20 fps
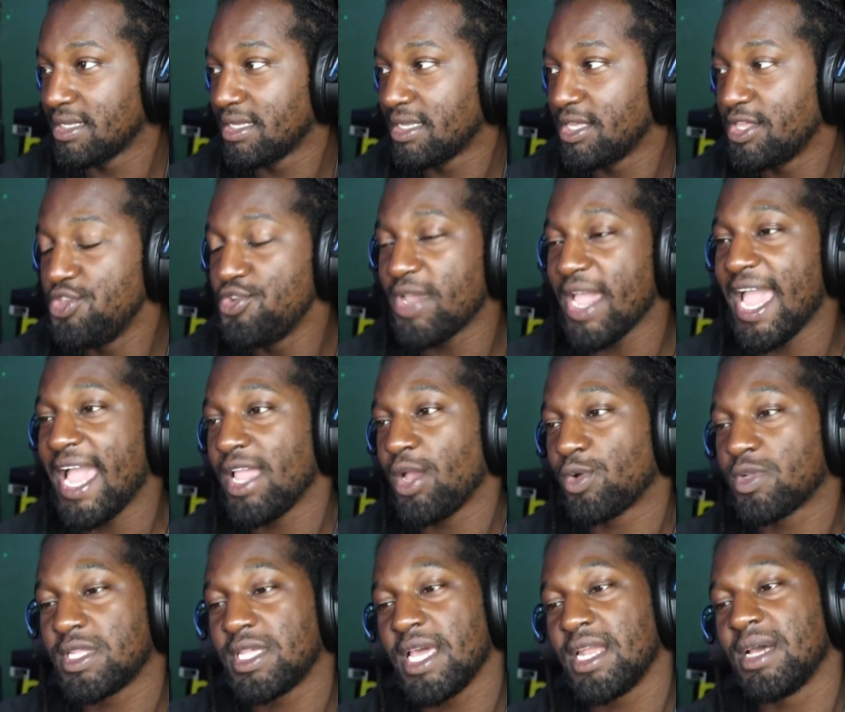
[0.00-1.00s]
You can have
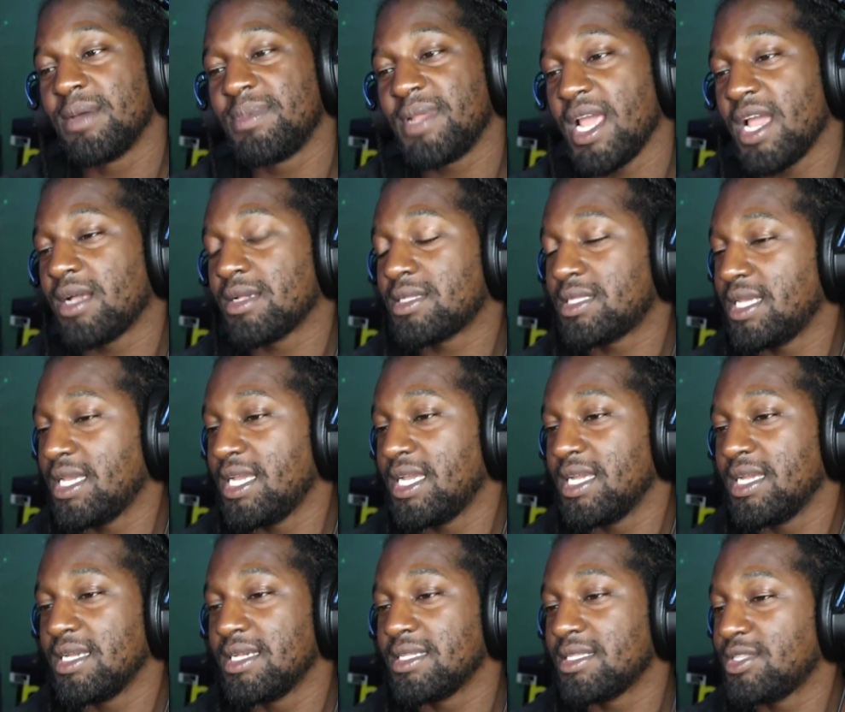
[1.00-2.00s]
your setup
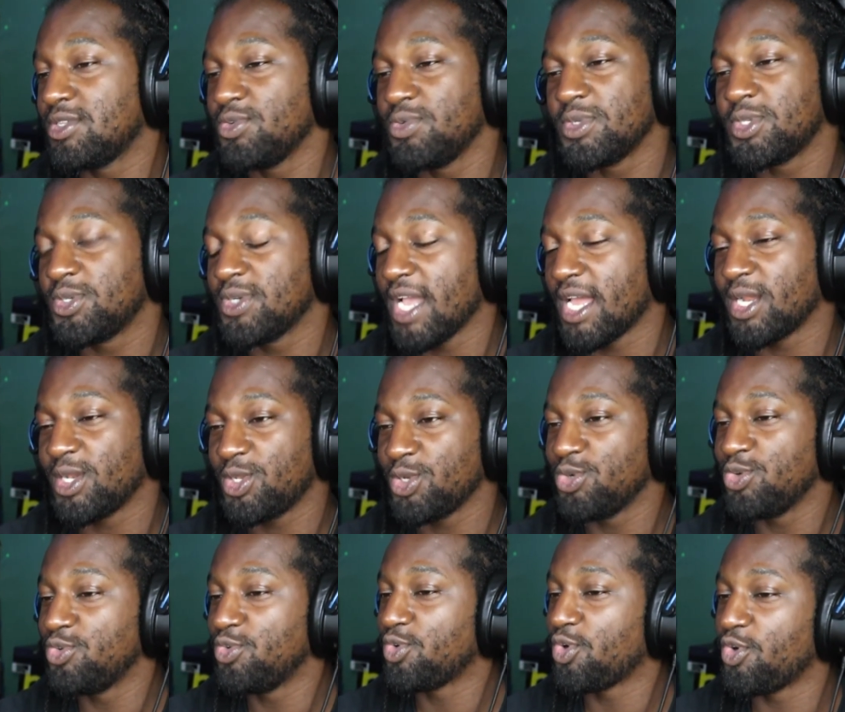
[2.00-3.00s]
downstairs, do what you gotta
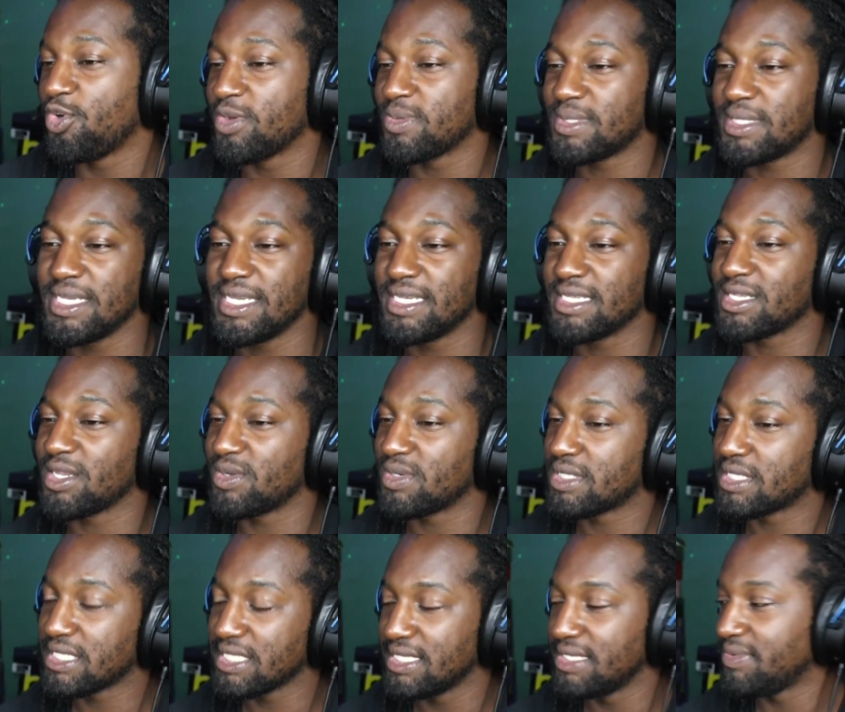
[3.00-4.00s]
do, go upstairs, go to
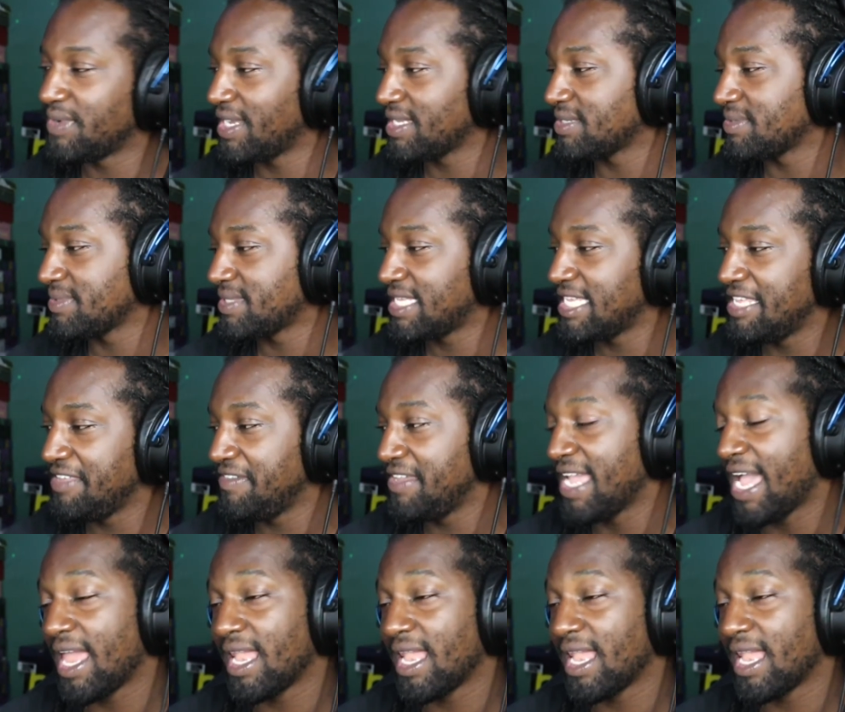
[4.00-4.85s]
sleep, watch some T V.